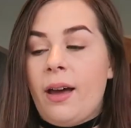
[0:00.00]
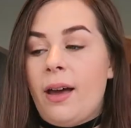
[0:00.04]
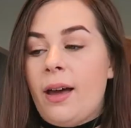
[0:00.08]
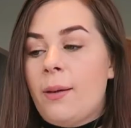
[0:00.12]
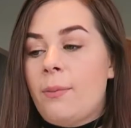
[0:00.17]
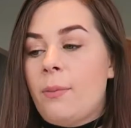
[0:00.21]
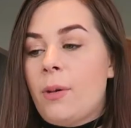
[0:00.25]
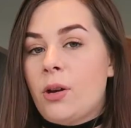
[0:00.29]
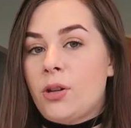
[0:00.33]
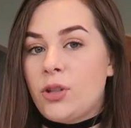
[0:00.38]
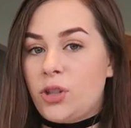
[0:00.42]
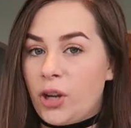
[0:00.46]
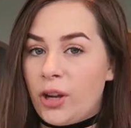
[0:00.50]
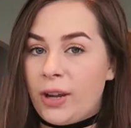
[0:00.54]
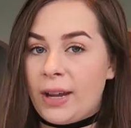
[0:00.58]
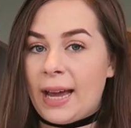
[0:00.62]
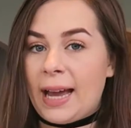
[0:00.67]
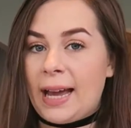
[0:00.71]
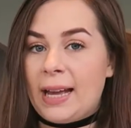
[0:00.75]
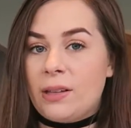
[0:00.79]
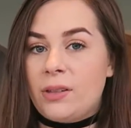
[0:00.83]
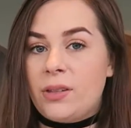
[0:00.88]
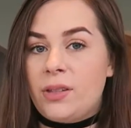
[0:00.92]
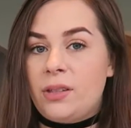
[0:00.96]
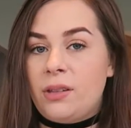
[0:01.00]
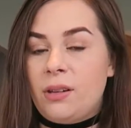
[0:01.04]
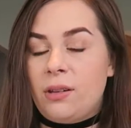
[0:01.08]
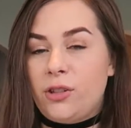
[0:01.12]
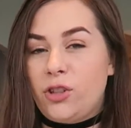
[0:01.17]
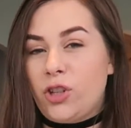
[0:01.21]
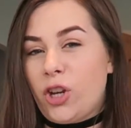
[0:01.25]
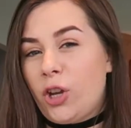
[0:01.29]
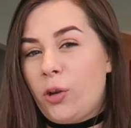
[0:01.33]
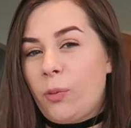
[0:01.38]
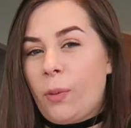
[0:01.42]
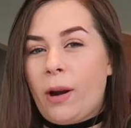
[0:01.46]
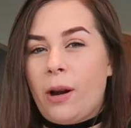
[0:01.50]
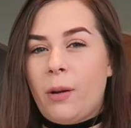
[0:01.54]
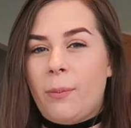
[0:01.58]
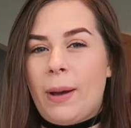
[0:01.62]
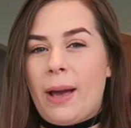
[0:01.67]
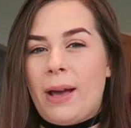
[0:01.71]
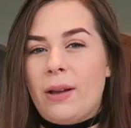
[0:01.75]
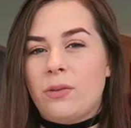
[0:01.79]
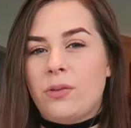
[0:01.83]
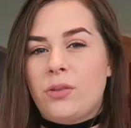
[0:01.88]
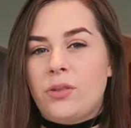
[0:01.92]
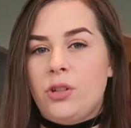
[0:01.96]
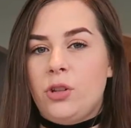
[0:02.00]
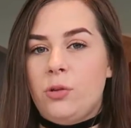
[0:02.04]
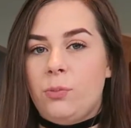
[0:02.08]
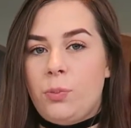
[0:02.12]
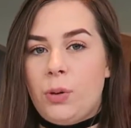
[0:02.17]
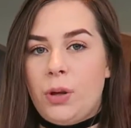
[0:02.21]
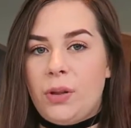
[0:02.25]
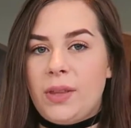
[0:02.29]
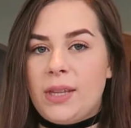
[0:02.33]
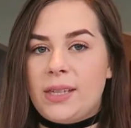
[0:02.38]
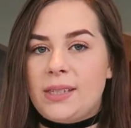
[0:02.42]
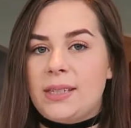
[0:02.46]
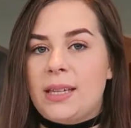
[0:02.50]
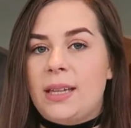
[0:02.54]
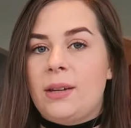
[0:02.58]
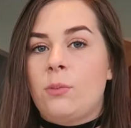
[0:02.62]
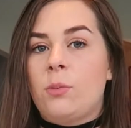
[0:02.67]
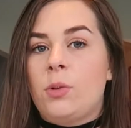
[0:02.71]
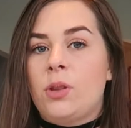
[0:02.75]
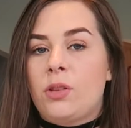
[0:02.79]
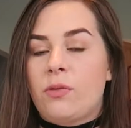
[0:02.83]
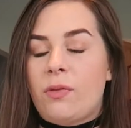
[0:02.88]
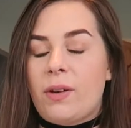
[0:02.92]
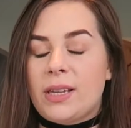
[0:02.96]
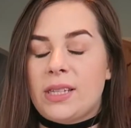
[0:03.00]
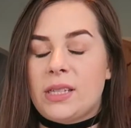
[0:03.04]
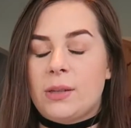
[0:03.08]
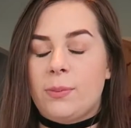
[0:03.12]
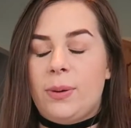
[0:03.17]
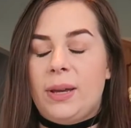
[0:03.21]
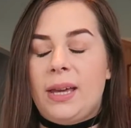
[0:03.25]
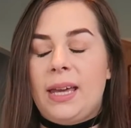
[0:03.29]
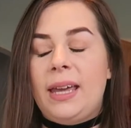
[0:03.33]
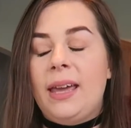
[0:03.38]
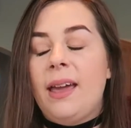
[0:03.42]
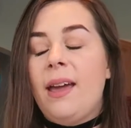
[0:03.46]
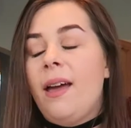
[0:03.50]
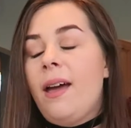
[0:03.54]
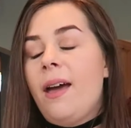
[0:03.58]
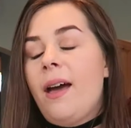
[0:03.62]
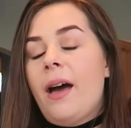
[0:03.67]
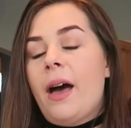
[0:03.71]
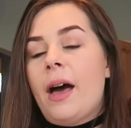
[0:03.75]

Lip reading: I'll show you whereabouts you put this in with the recipe,